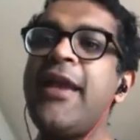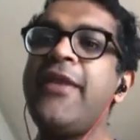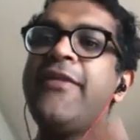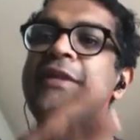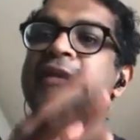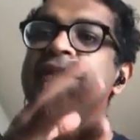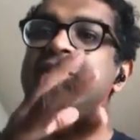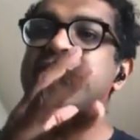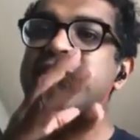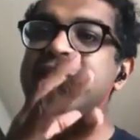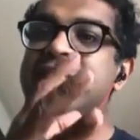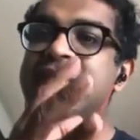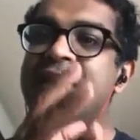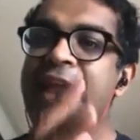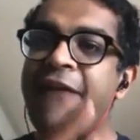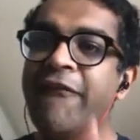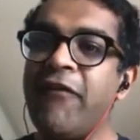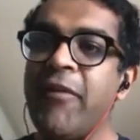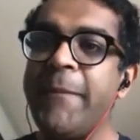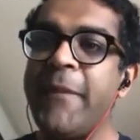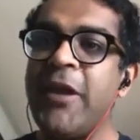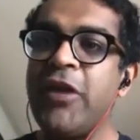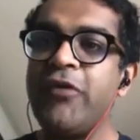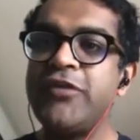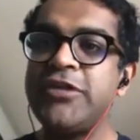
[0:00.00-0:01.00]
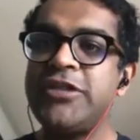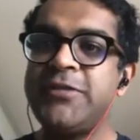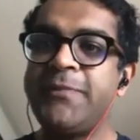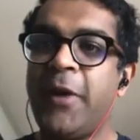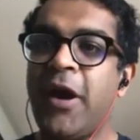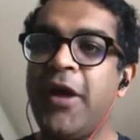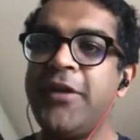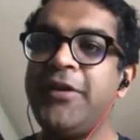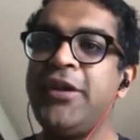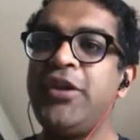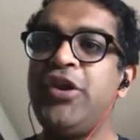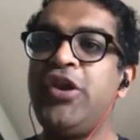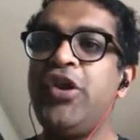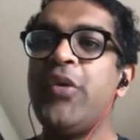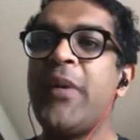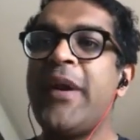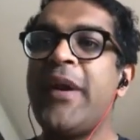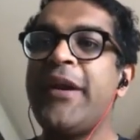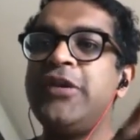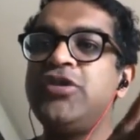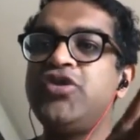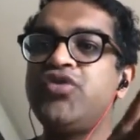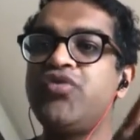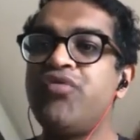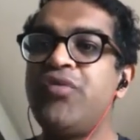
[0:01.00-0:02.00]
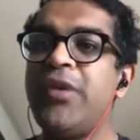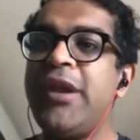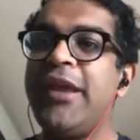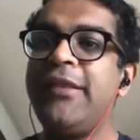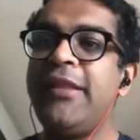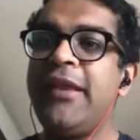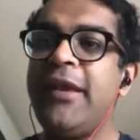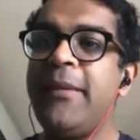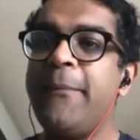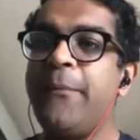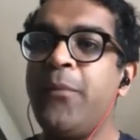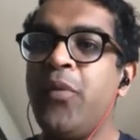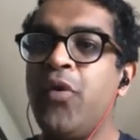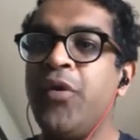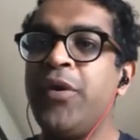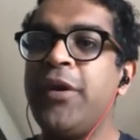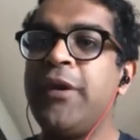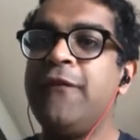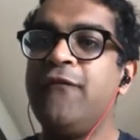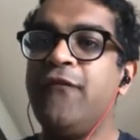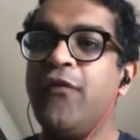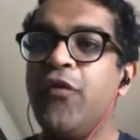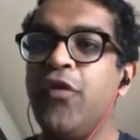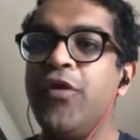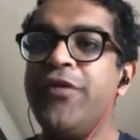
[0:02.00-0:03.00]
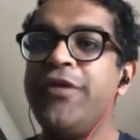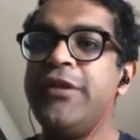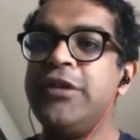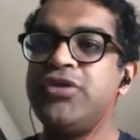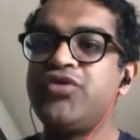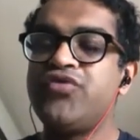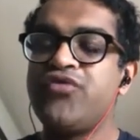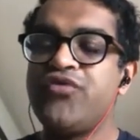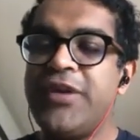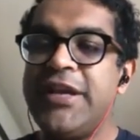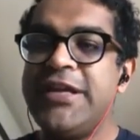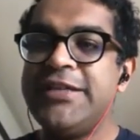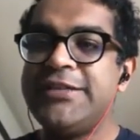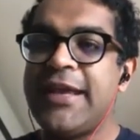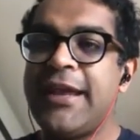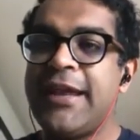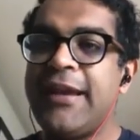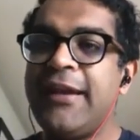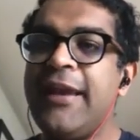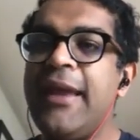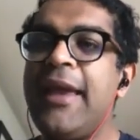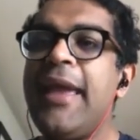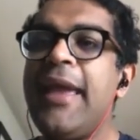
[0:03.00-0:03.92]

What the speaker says: This has never been responded to, and it's really important for this reason.